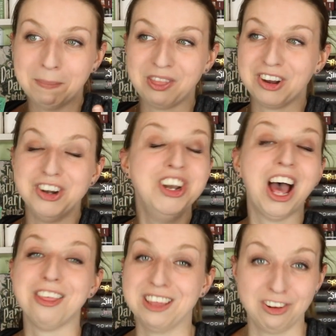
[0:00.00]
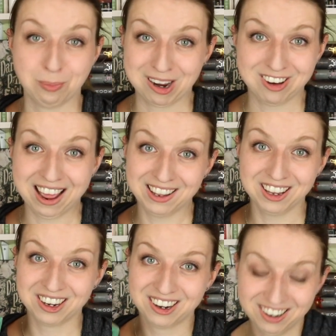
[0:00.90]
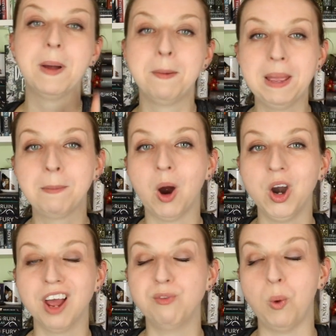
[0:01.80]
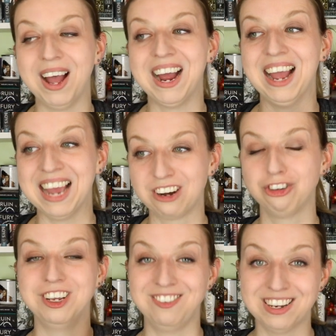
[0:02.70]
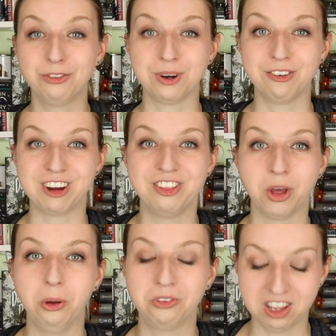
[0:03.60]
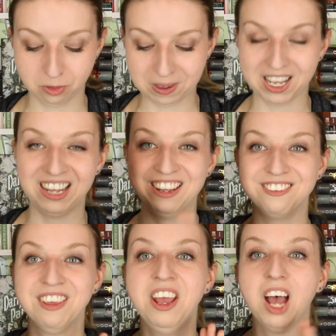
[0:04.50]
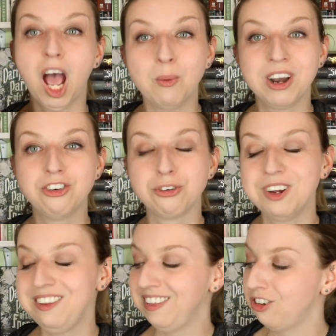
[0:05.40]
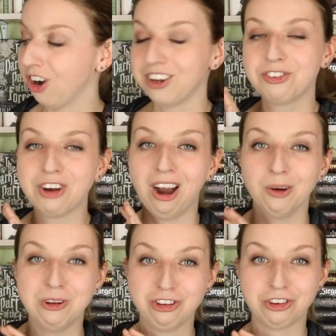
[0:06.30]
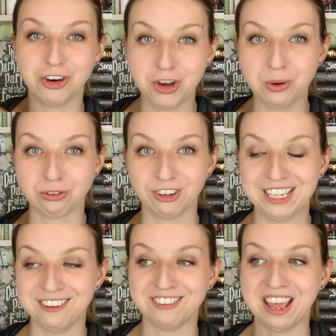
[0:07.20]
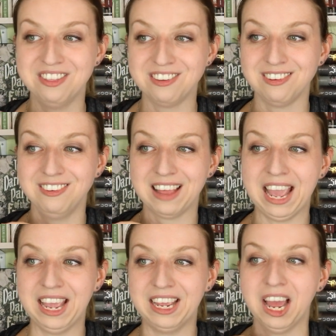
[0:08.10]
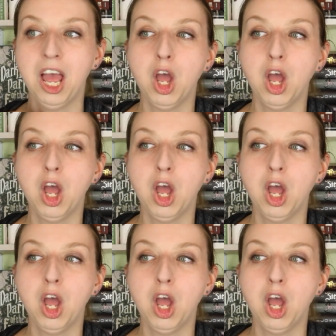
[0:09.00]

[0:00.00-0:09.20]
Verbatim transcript: but they're nothing spectacular. But a big part of why I actually did reread those is because I wanted to read The Darkest Star, which is her newest release, and this is a